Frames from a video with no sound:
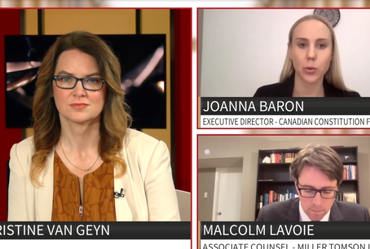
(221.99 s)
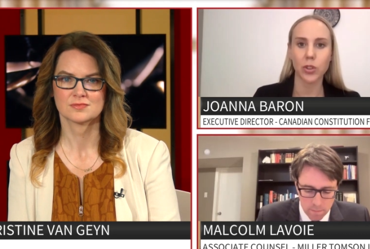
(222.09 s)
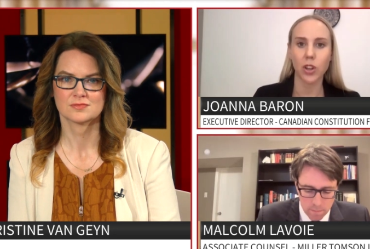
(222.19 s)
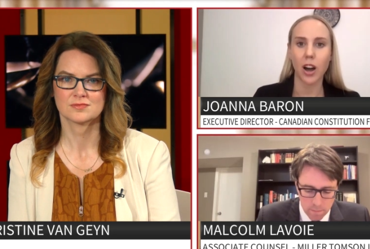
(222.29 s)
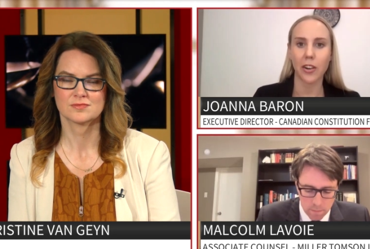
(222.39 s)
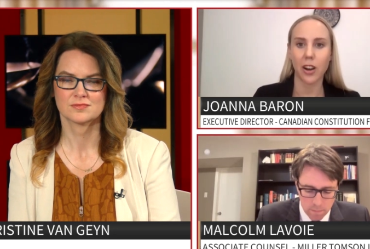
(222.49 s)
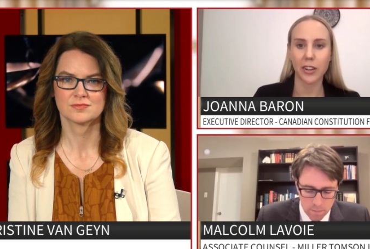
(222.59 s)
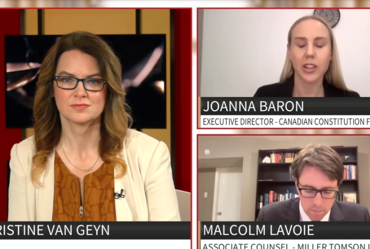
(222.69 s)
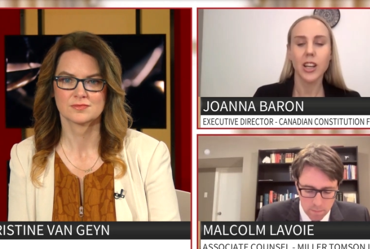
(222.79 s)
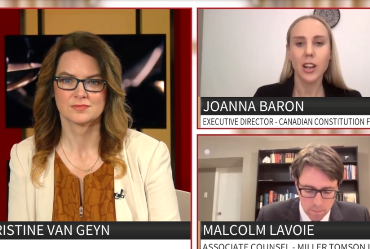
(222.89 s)
Speaker 1: drew a lot
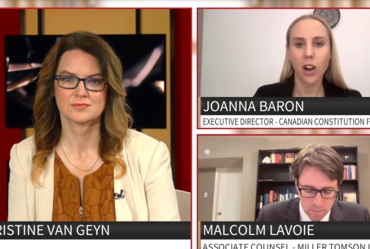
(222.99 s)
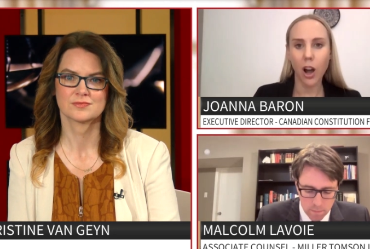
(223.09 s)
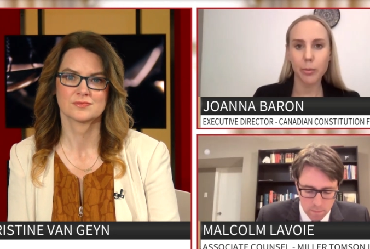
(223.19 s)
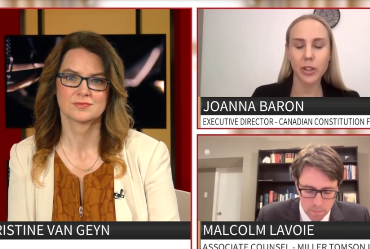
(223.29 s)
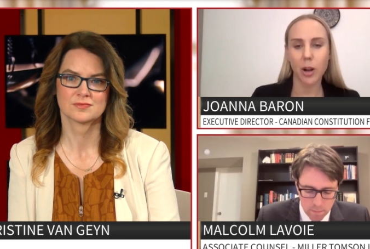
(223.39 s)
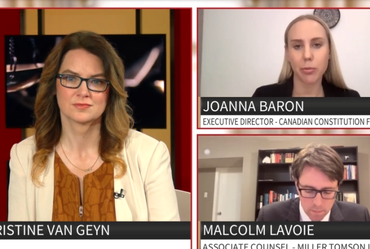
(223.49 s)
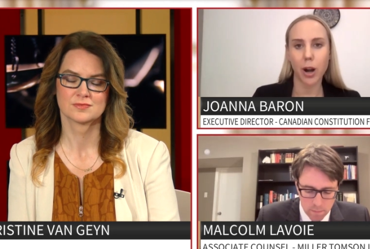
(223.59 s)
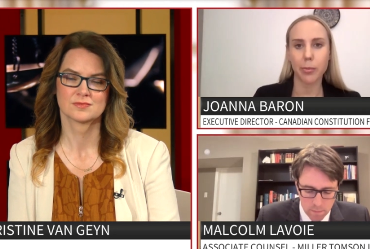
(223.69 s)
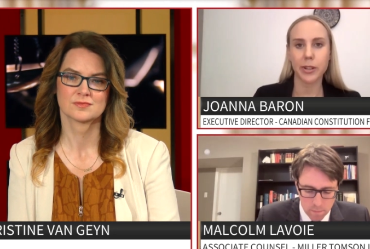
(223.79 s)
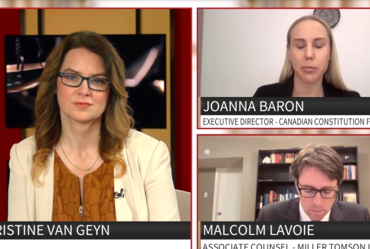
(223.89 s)
on common law
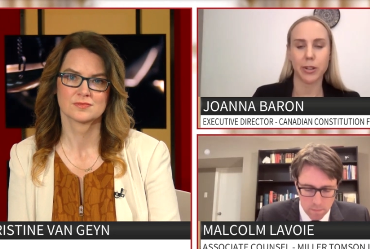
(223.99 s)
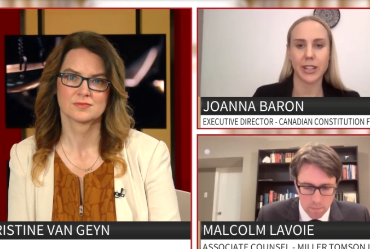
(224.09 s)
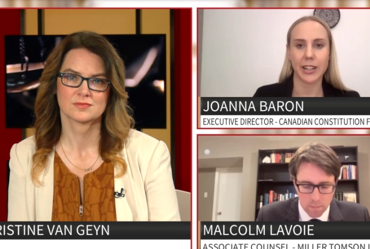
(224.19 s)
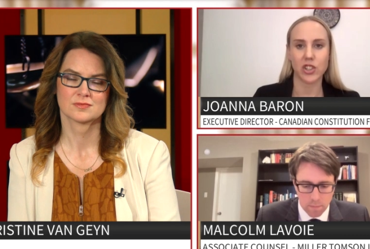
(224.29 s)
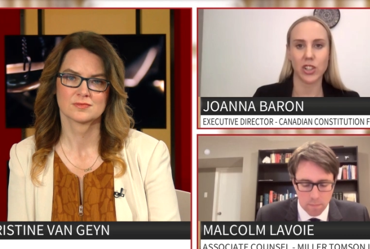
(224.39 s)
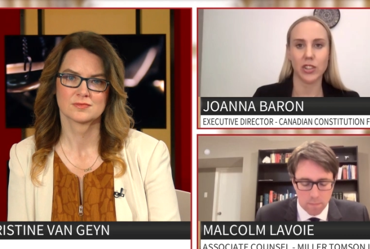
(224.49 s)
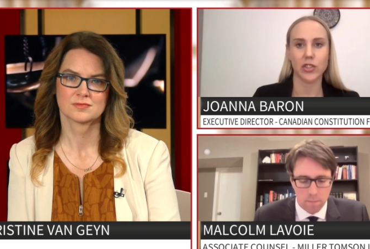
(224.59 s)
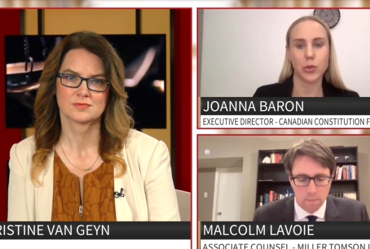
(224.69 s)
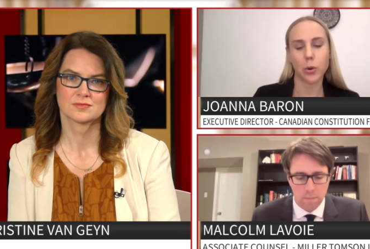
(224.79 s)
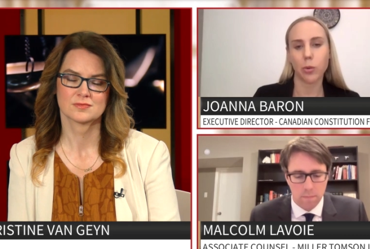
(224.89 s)
property
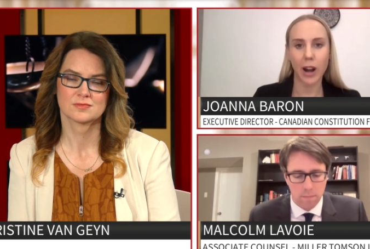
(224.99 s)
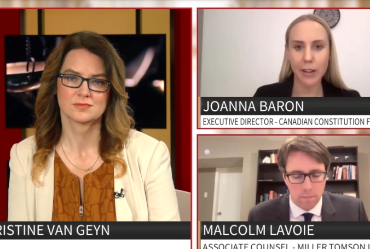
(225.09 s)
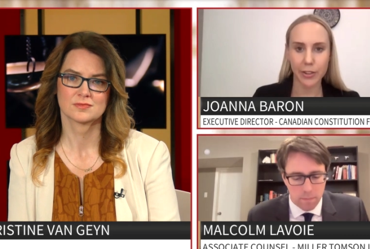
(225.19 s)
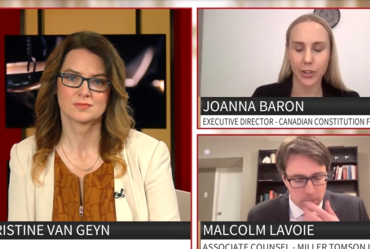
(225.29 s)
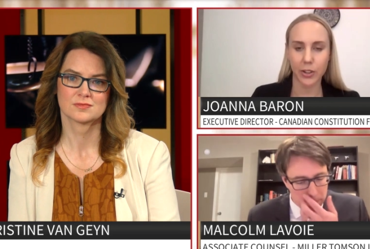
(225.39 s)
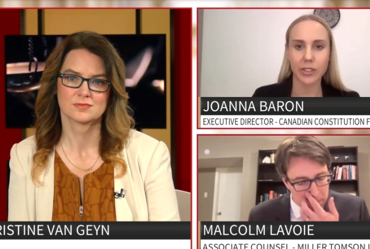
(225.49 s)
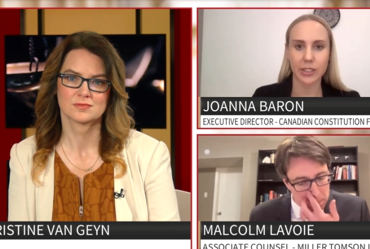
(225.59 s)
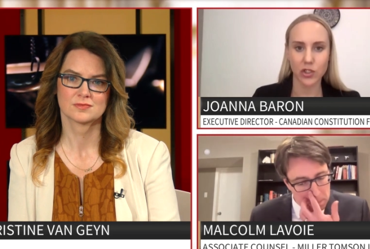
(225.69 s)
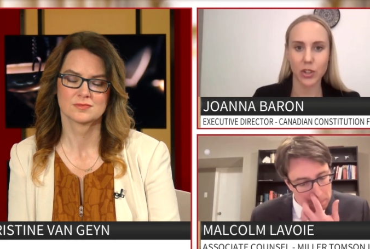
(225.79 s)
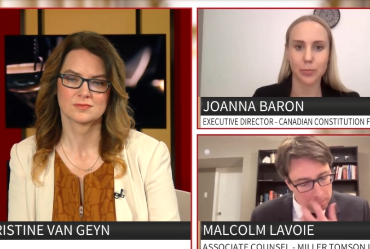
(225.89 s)
protections to arrive at their
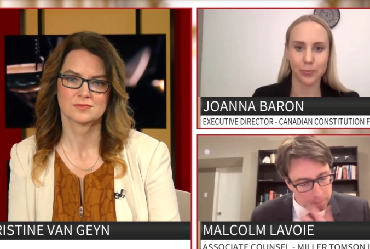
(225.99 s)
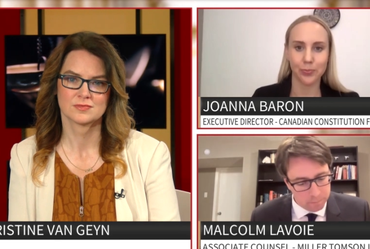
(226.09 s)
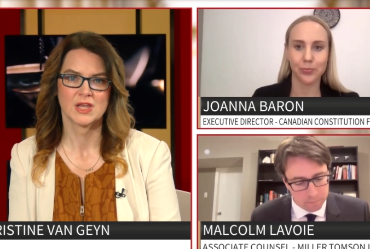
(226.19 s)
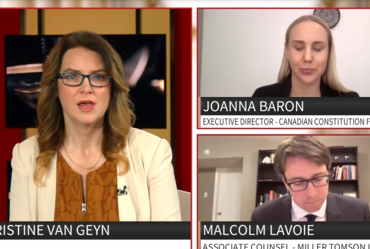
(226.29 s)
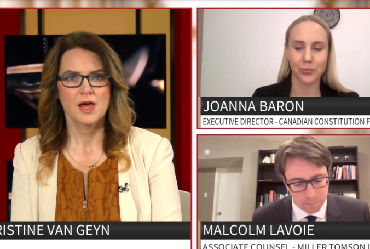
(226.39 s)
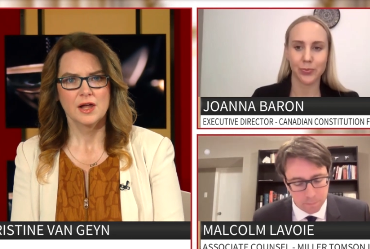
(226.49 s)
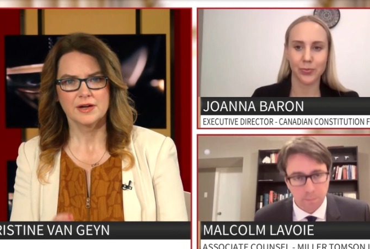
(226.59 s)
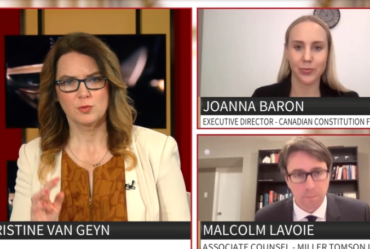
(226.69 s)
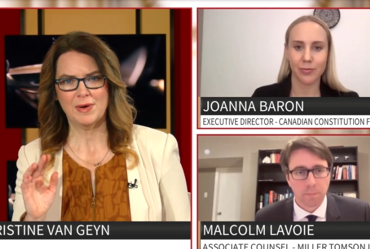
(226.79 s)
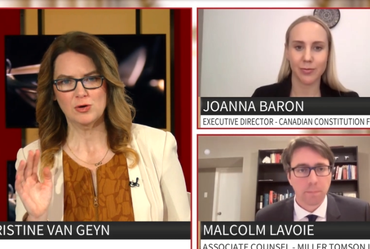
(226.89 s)
decision.
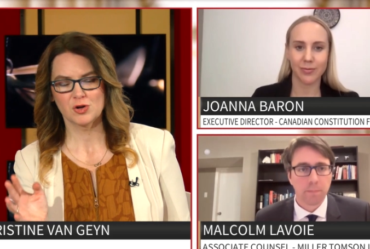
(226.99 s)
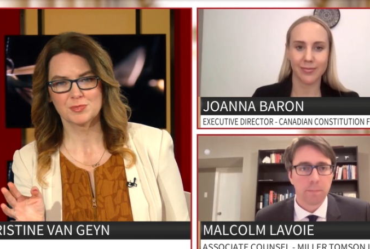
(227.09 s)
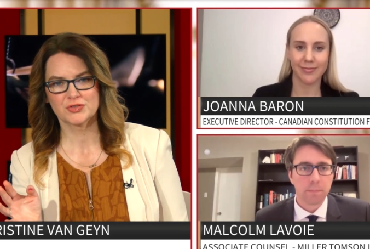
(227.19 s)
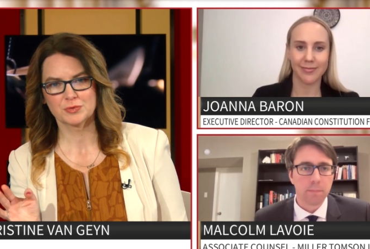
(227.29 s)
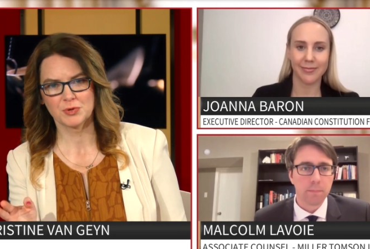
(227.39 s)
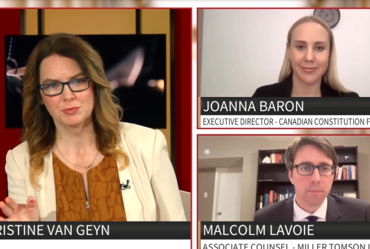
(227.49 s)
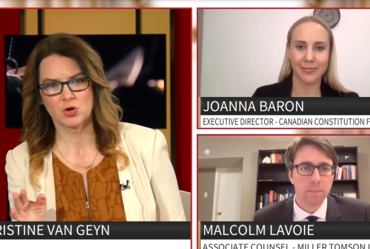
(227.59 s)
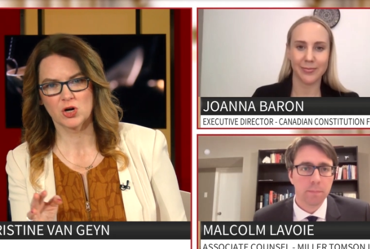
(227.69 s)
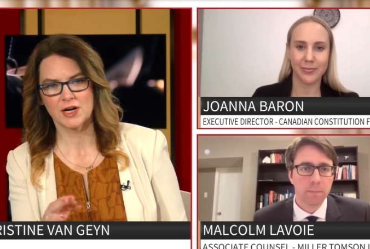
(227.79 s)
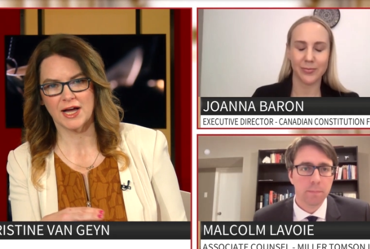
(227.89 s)
Speaker 2: Now, Malcolm, the Supreme
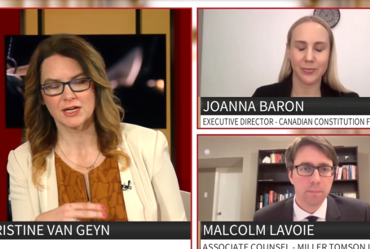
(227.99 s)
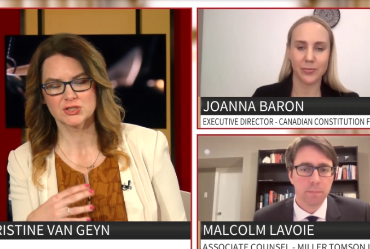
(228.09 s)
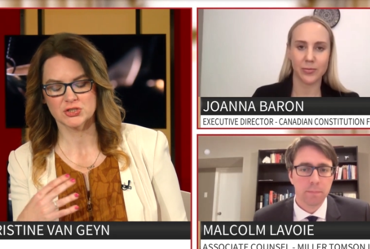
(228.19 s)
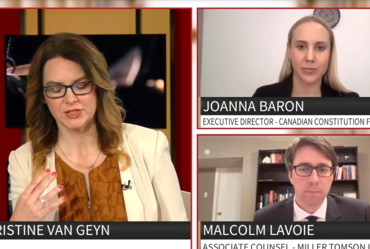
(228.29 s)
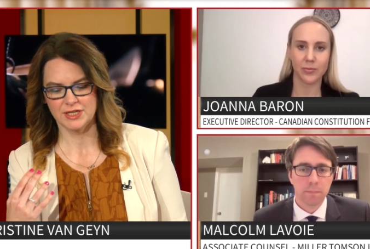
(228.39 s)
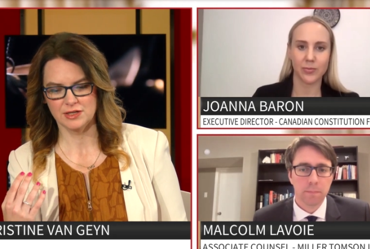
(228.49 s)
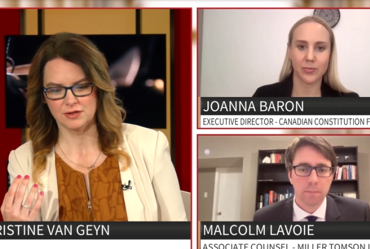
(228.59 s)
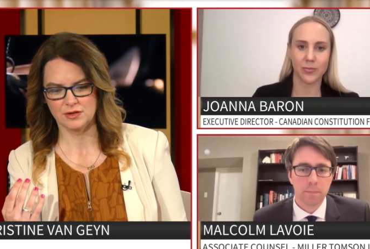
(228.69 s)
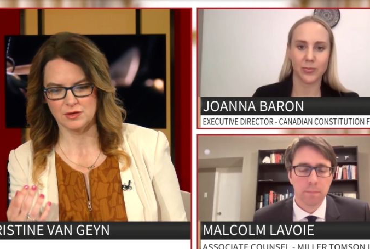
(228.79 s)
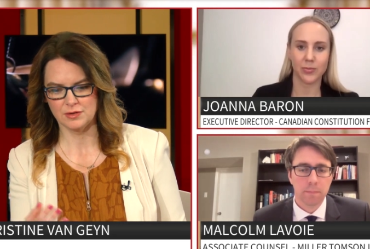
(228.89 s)
Court
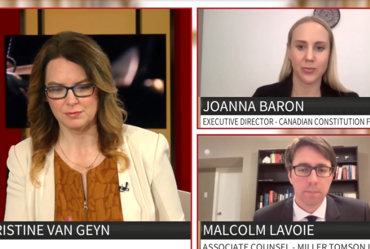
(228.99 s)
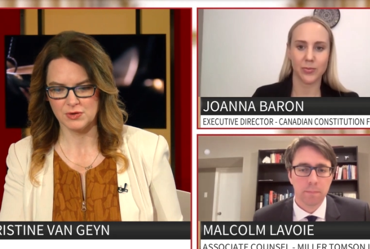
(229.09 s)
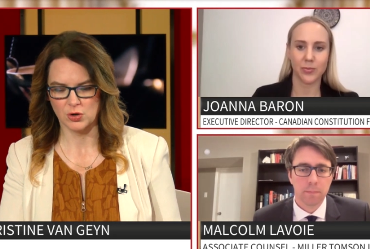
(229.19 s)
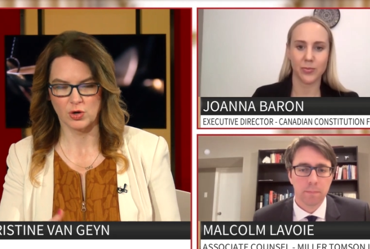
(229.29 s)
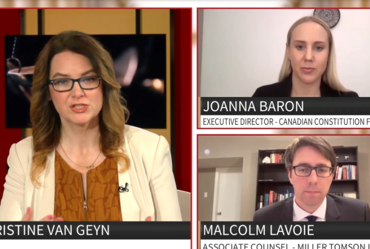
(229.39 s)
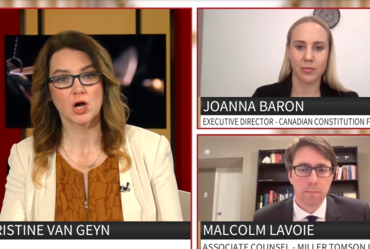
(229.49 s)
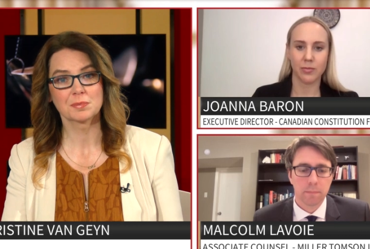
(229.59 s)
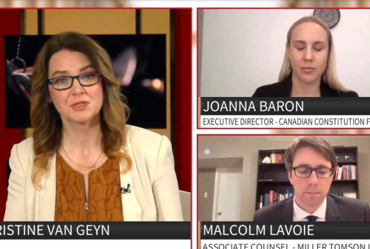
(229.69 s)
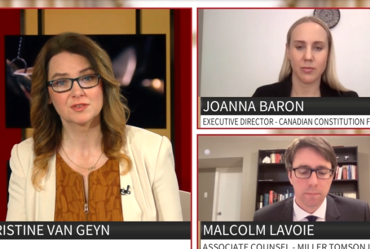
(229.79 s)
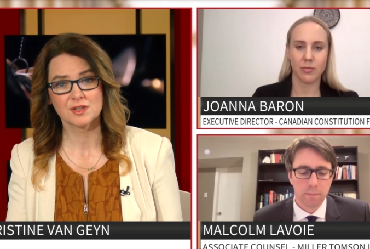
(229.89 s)
actually, you know,
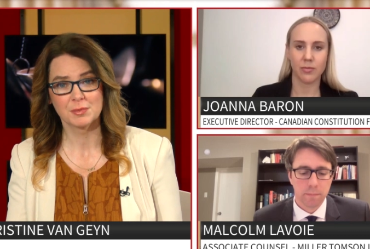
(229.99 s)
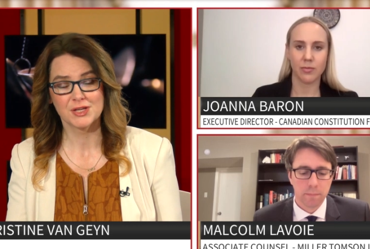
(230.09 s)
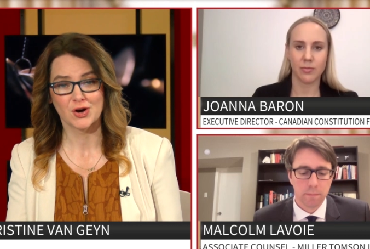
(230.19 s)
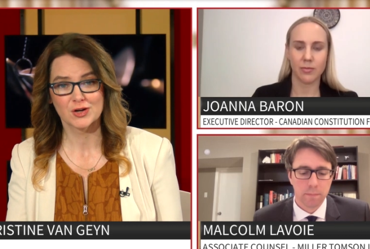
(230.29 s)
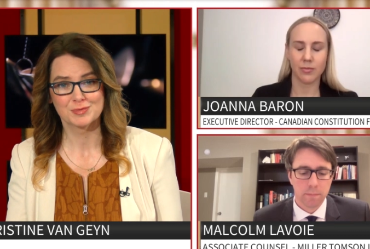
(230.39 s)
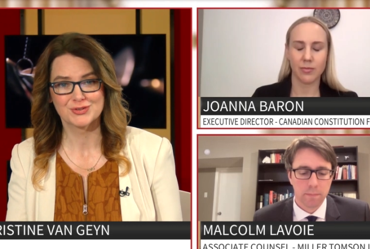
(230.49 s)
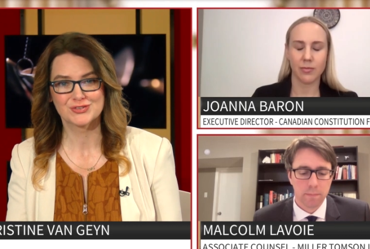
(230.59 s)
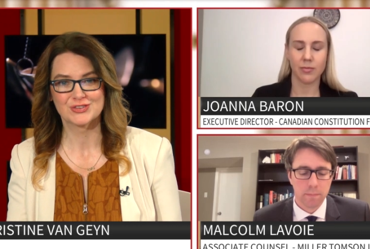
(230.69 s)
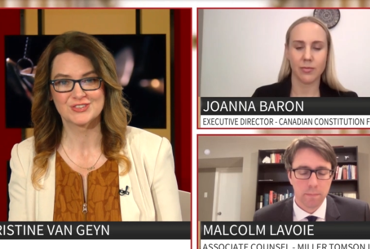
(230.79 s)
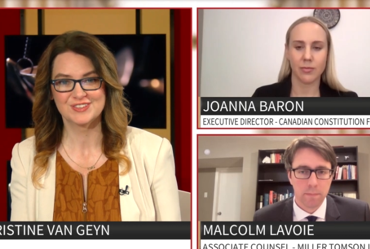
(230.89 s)
adopted some of the
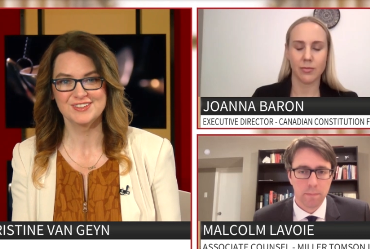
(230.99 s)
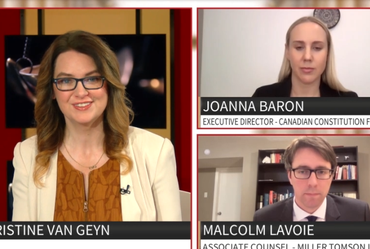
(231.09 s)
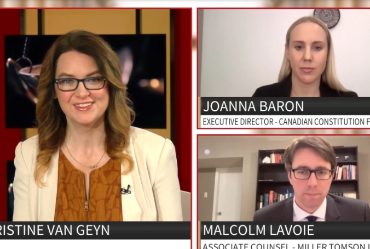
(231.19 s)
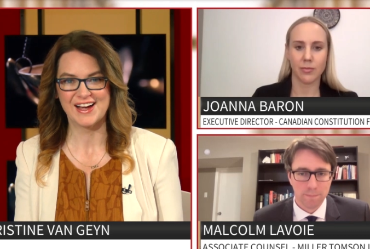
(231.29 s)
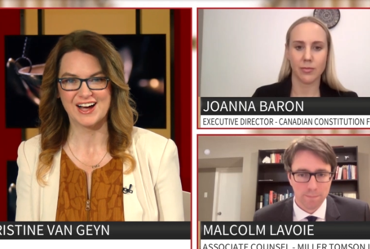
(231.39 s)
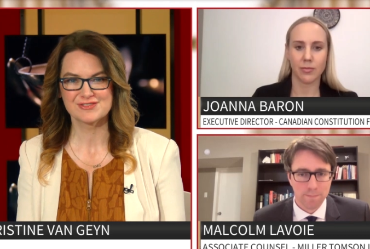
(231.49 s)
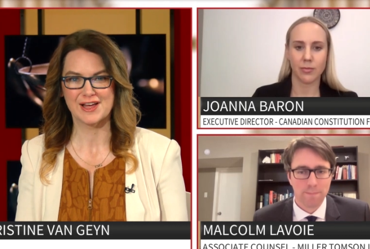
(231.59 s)
arguments that the CCF